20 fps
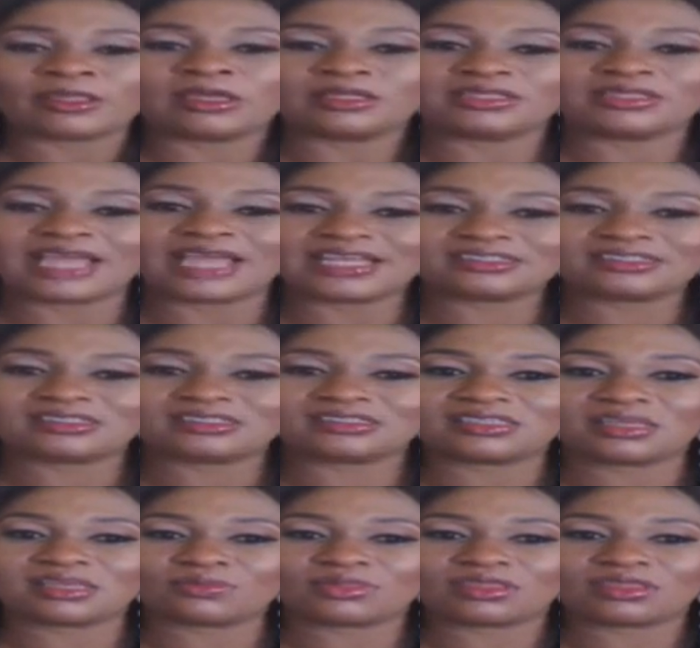That is the
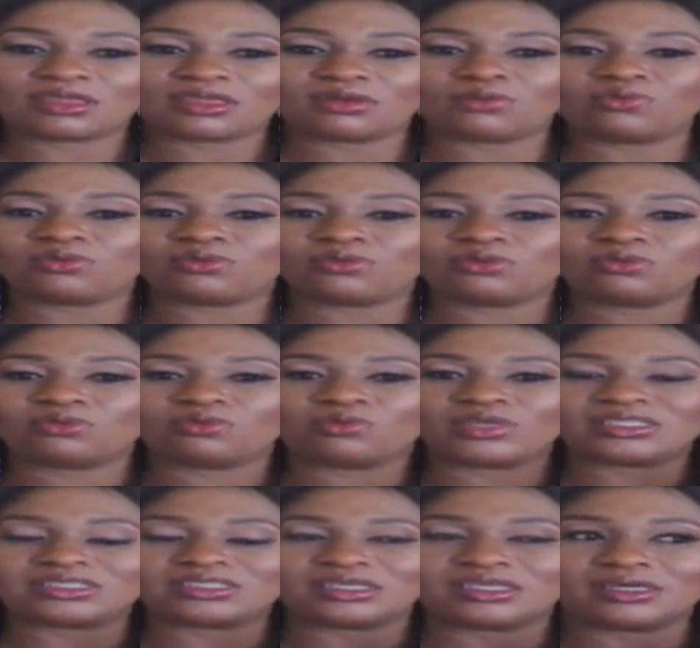same thing
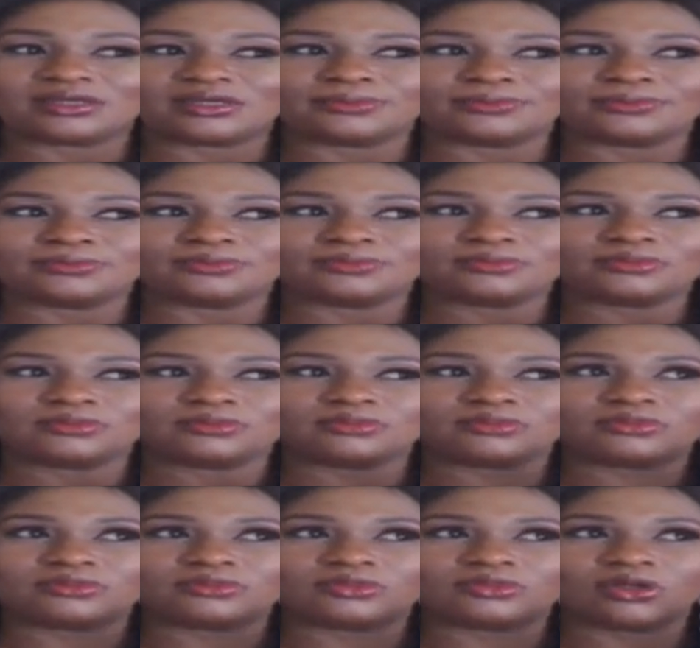with um,
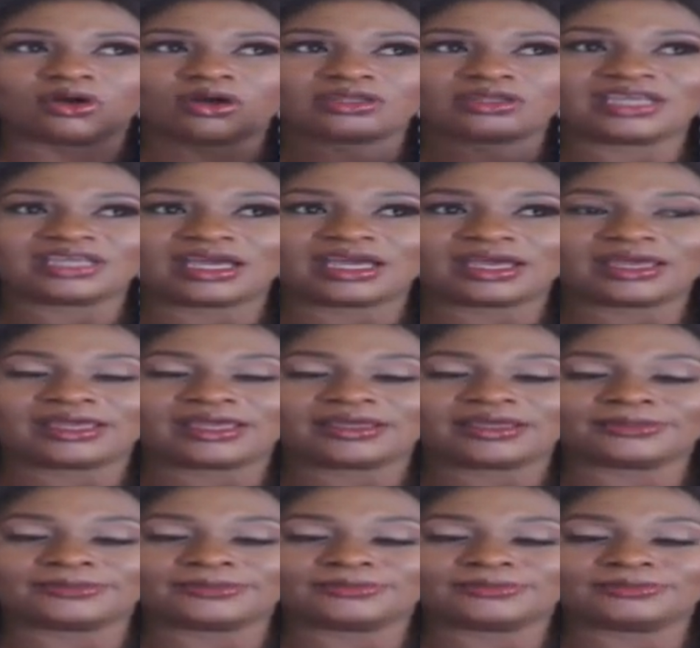
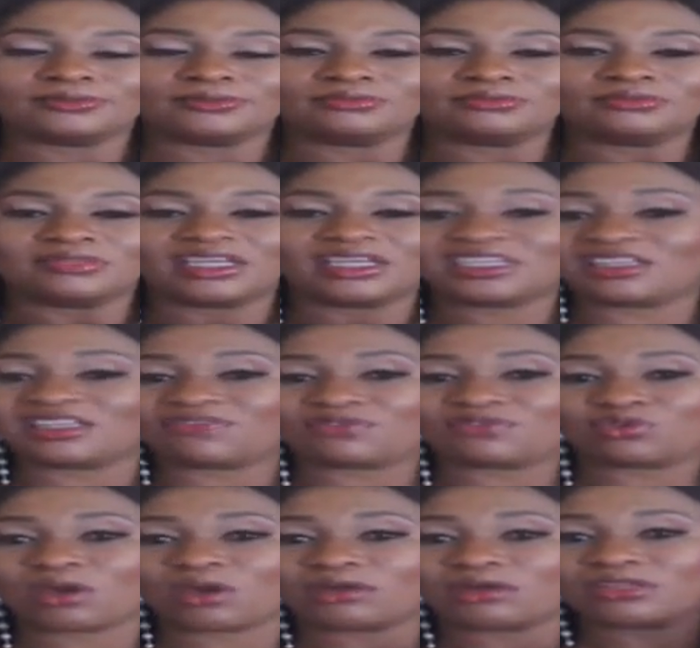other um,
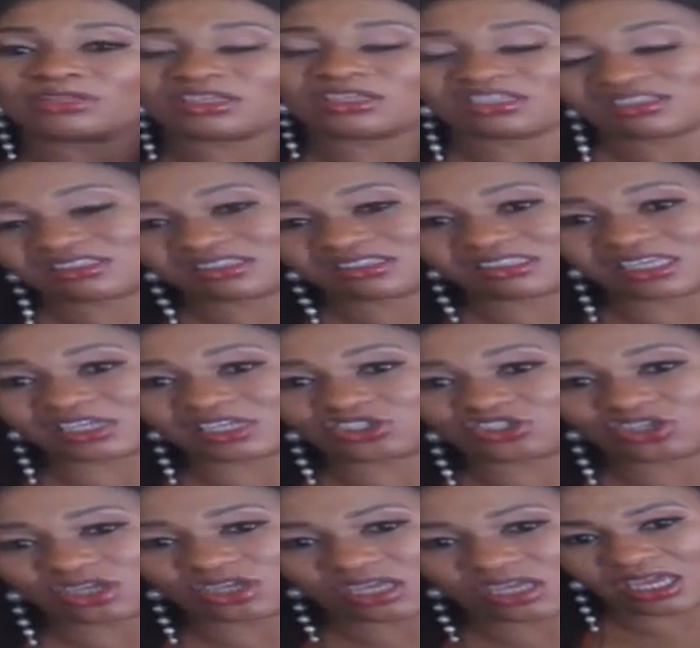individual search
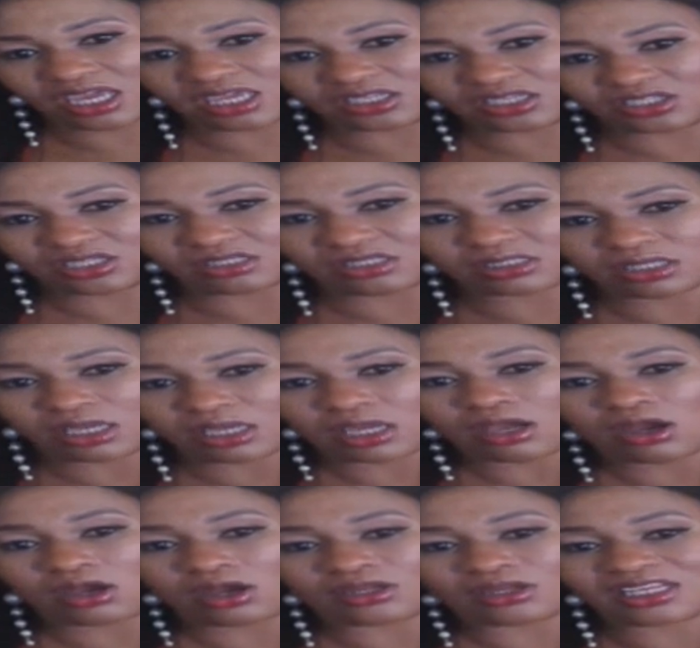engines.
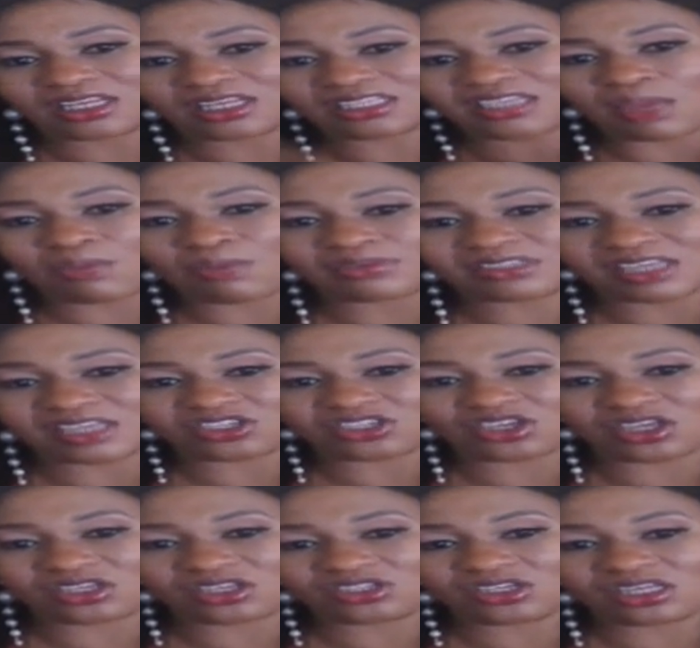Another type of search
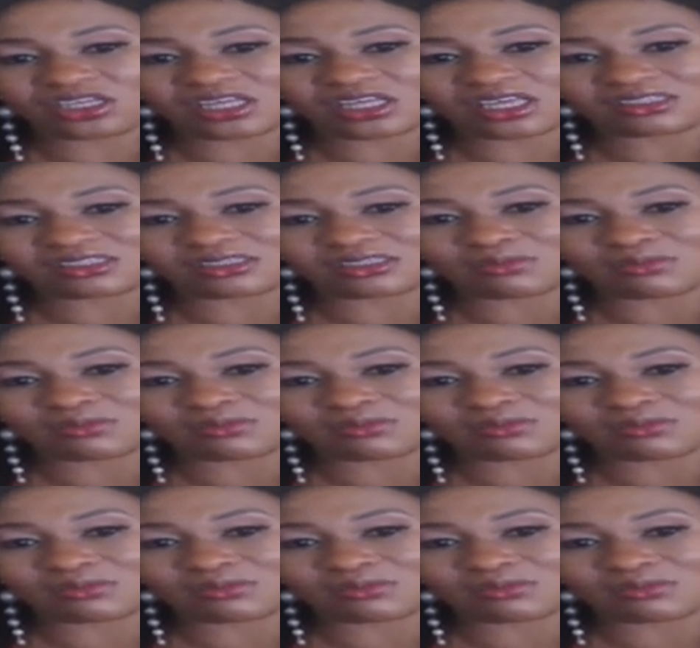engine is